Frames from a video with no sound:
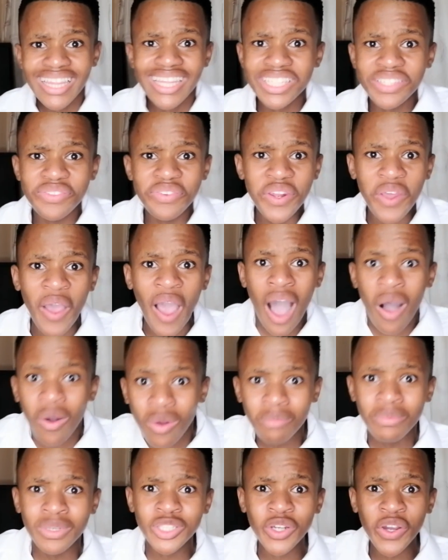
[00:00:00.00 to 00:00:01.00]
in this video, I
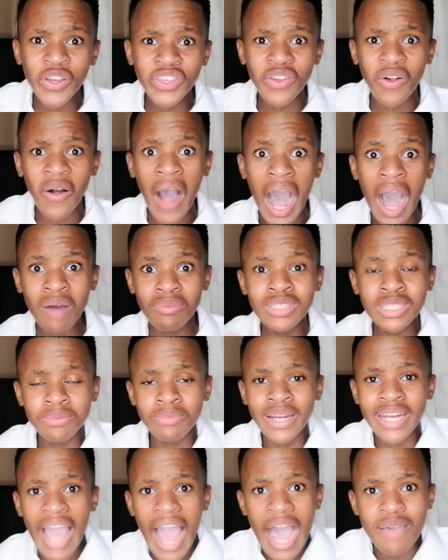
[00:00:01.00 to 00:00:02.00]
will be showing you all how much
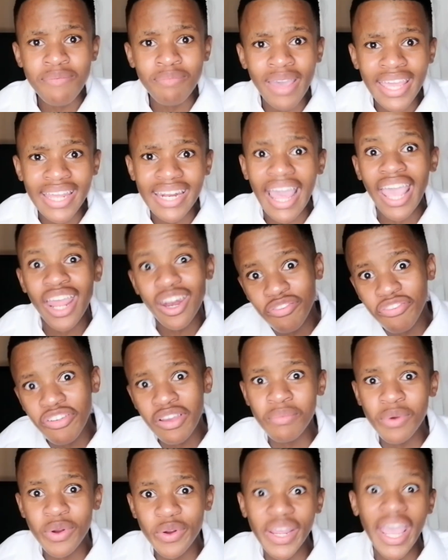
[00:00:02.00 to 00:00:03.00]
money I made in
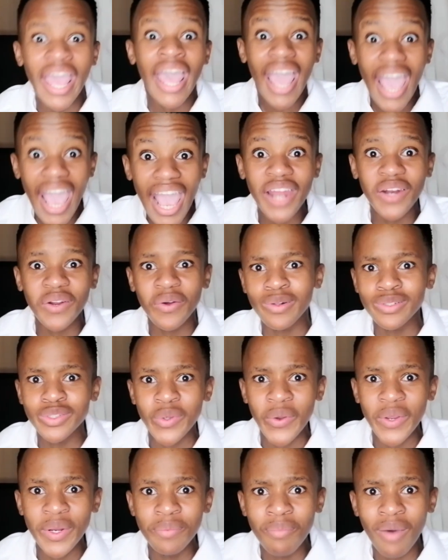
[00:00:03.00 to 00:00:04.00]
February and
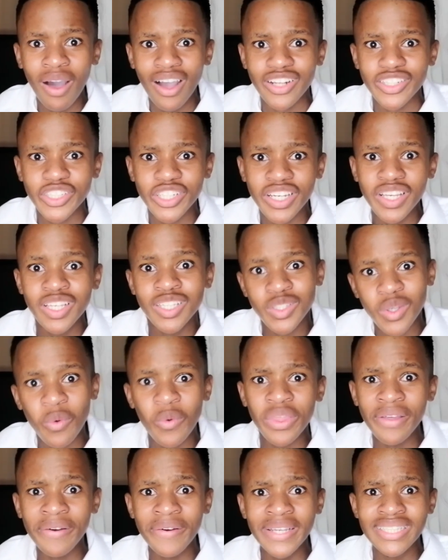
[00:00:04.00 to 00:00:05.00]
also in March. So
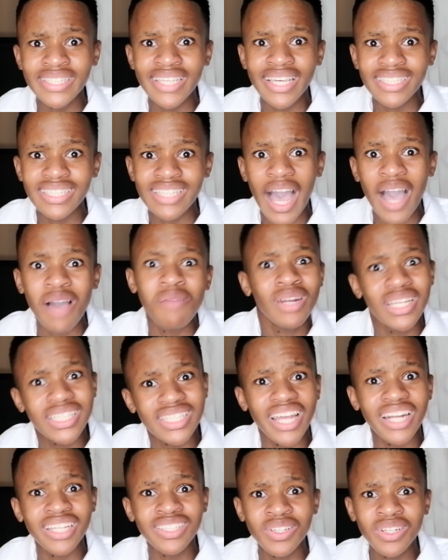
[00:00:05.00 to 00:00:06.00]
without wasting any time,
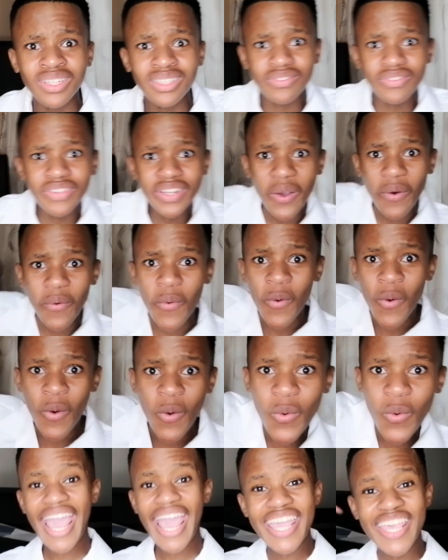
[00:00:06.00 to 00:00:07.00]
let's get into this video.
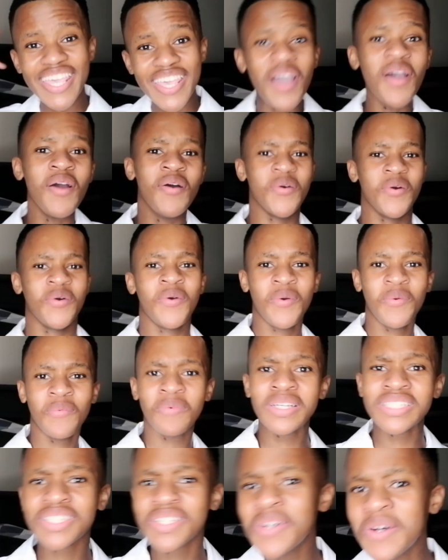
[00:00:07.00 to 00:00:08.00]
Hey yo,
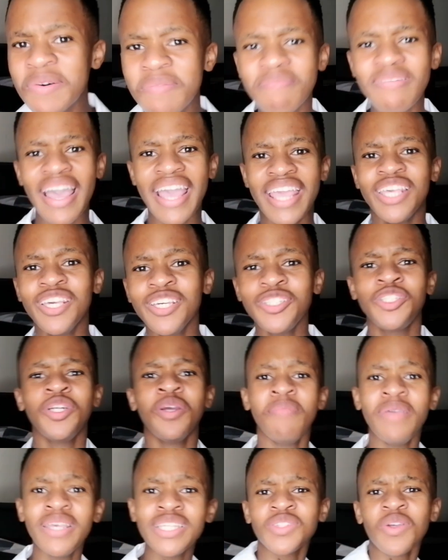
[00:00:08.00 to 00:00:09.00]
what's good man
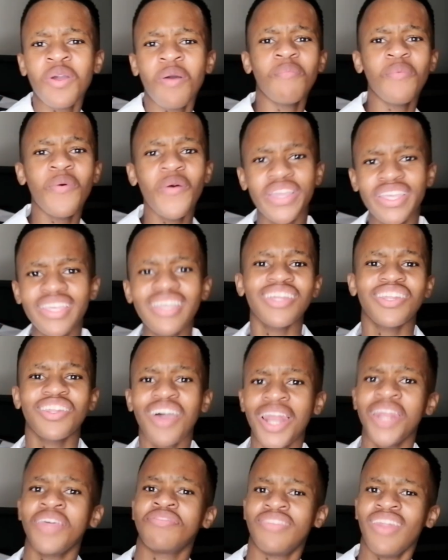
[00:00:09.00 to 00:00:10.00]
YouTube? It's your boy here,
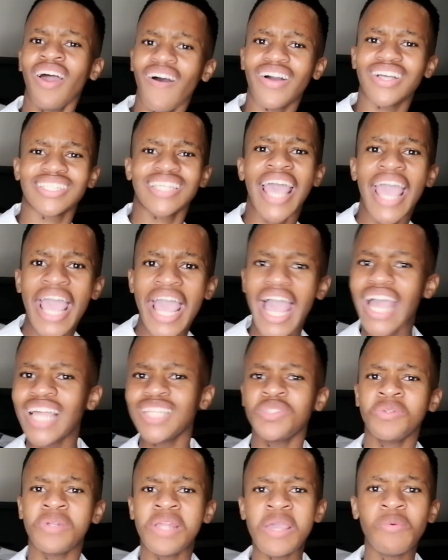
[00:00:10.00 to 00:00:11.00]
Dollar Vlogs,
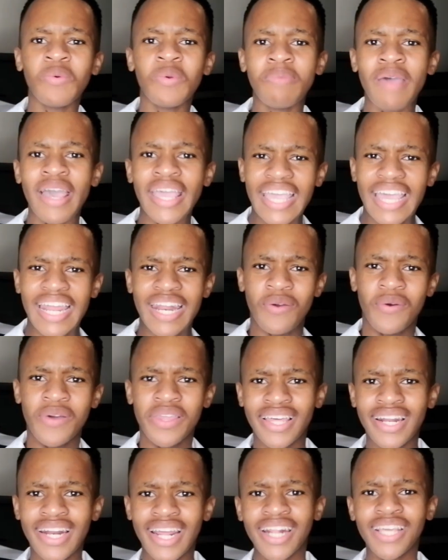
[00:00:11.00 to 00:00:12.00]
and today we're back at it
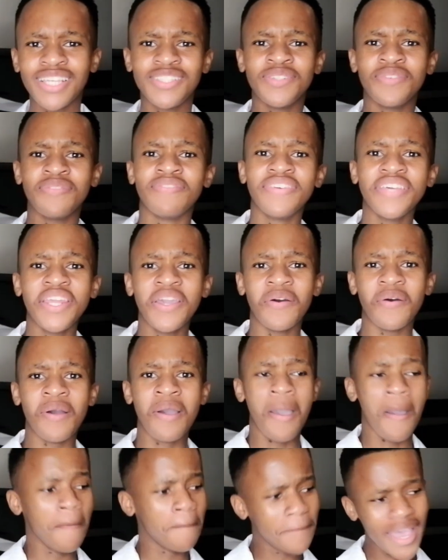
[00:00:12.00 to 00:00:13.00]
with another YouTube video.
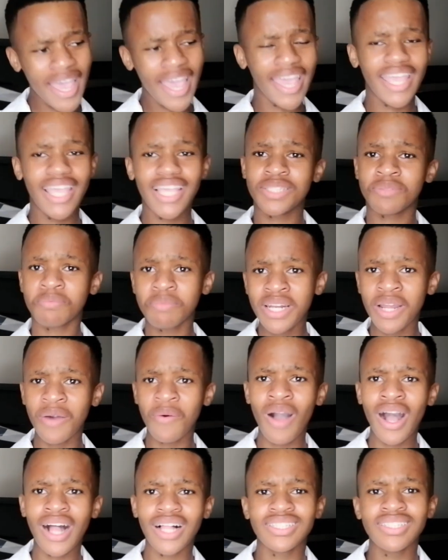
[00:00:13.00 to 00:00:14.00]
Man, it's been
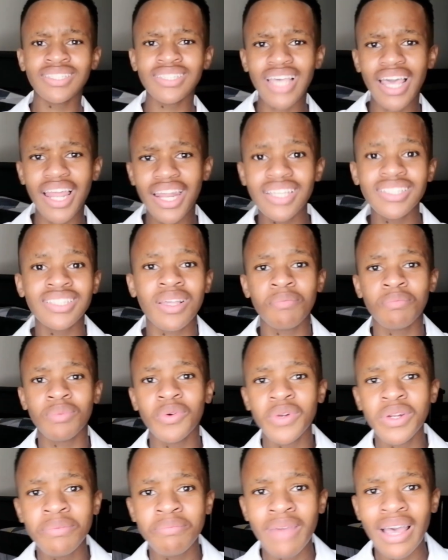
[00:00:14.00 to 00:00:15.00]
a while since I last
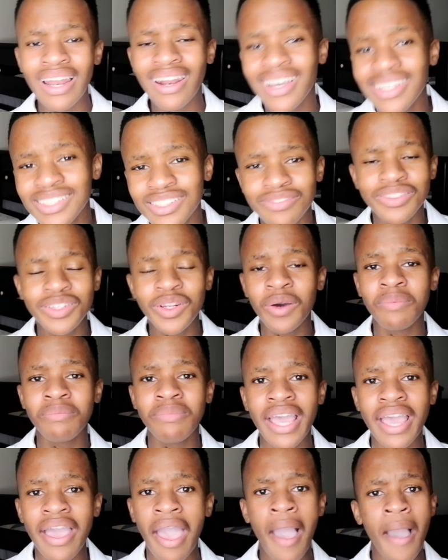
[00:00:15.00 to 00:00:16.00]
uploaded my last video,
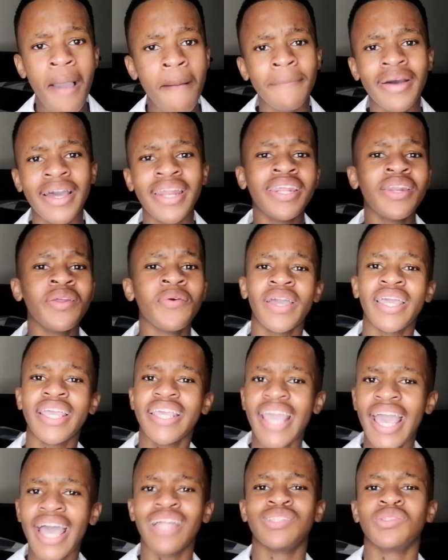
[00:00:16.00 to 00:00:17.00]
man. But anyway,
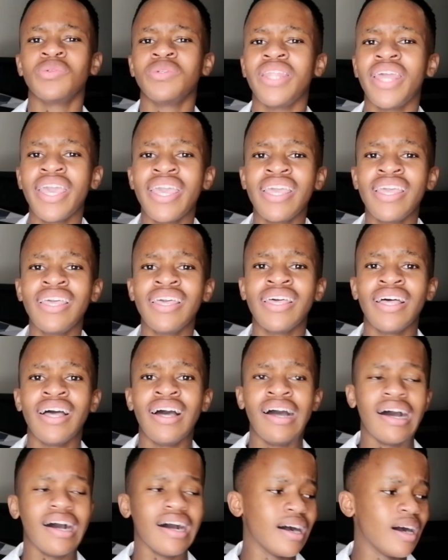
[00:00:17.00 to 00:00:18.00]
yeah, today
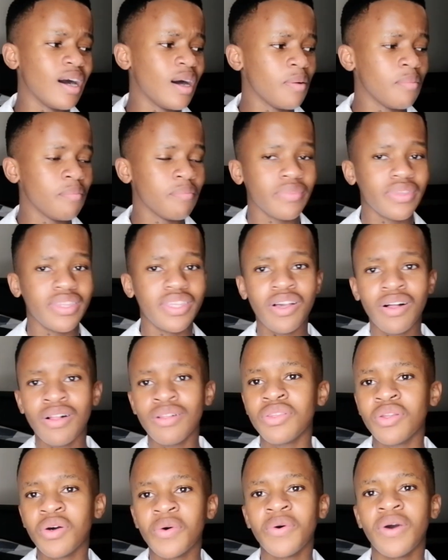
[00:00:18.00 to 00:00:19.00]

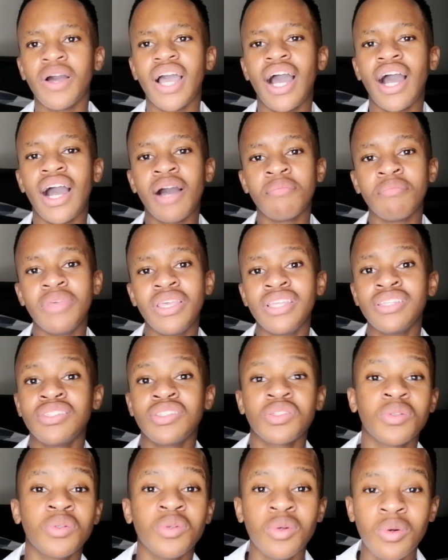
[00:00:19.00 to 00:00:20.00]
y'all know I'm in
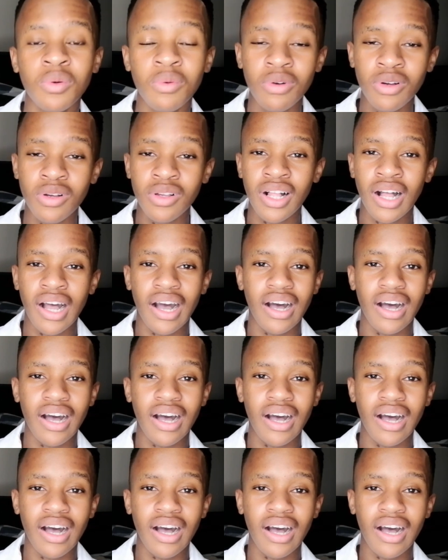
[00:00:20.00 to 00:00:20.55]
school,